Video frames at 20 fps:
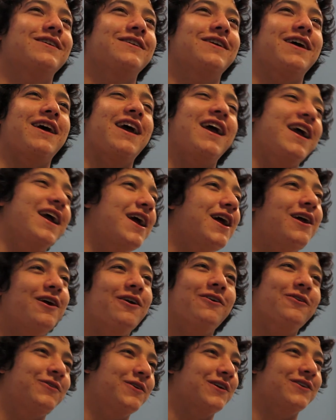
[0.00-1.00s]

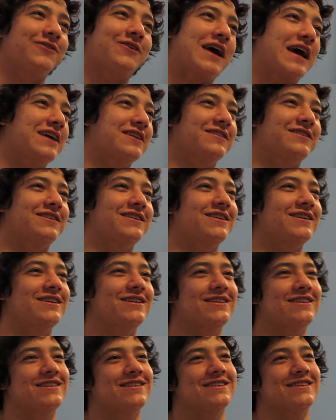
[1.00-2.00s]
harrowing tragedy.
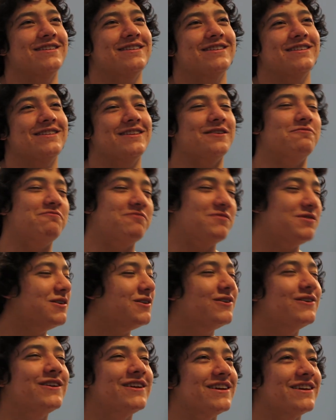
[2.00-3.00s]
The
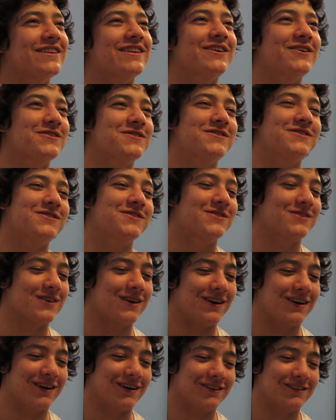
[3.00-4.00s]
beauty in those two
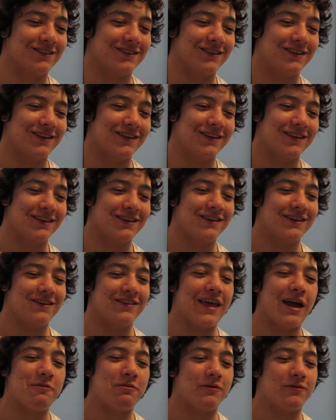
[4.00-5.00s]
songs,
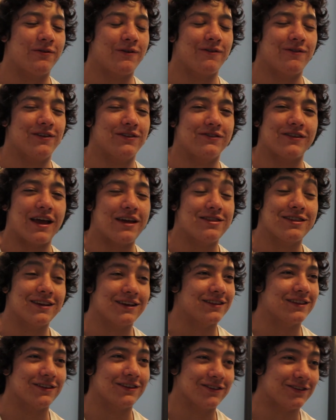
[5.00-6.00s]
that performance, I
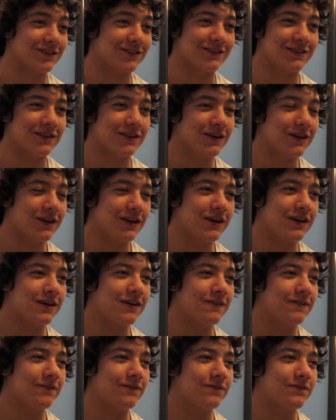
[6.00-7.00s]
think it just...
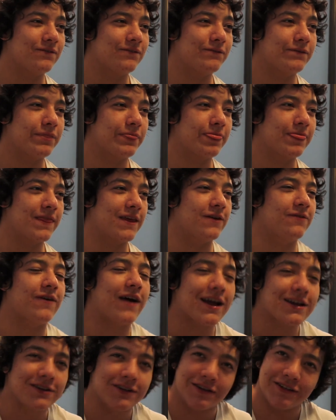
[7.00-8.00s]
If
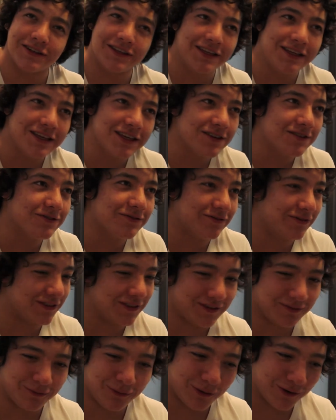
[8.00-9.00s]
I could give
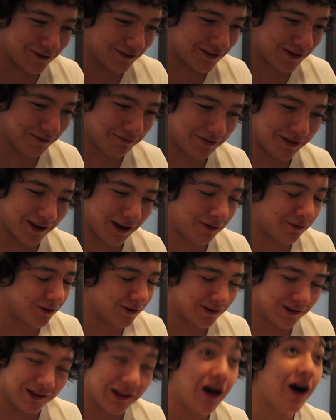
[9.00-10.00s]
the world something, I
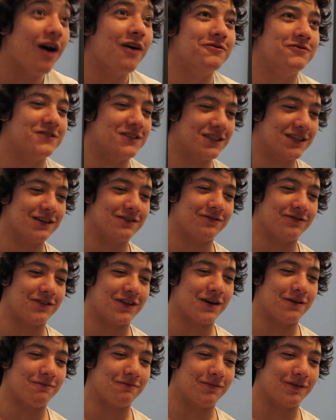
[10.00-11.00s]
would love to give
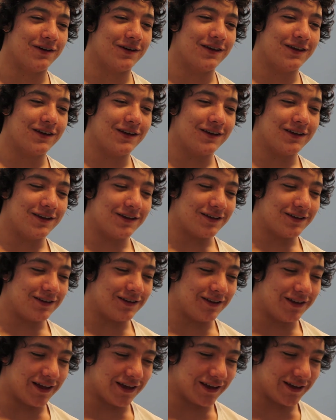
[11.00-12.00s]
them,
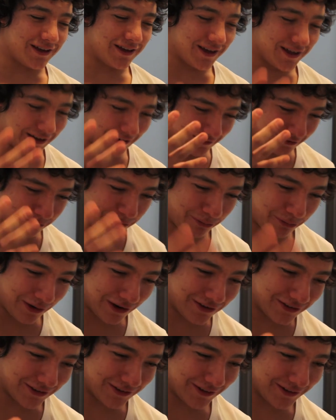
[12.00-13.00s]
like, an
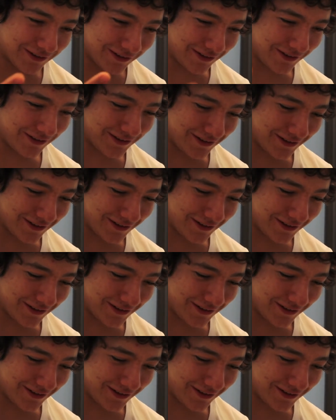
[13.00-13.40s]
expression